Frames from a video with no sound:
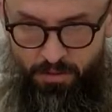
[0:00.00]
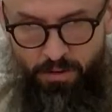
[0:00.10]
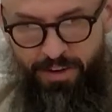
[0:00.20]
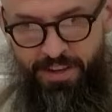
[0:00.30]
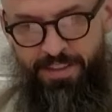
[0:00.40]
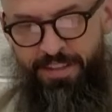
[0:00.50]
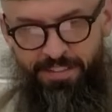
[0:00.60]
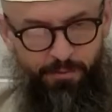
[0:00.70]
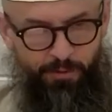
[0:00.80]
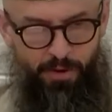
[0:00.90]
All right, yeah, I
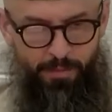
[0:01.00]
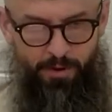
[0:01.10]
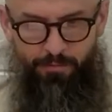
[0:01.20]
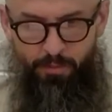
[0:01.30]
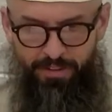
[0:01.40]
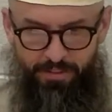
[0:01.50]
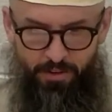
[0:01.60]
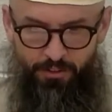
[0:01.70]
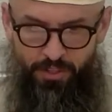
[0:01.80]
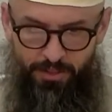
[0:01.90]
think we wrap it up right
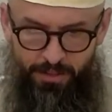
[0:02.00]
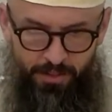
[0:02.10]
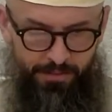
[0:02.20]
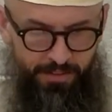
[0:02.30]
there, inshallah.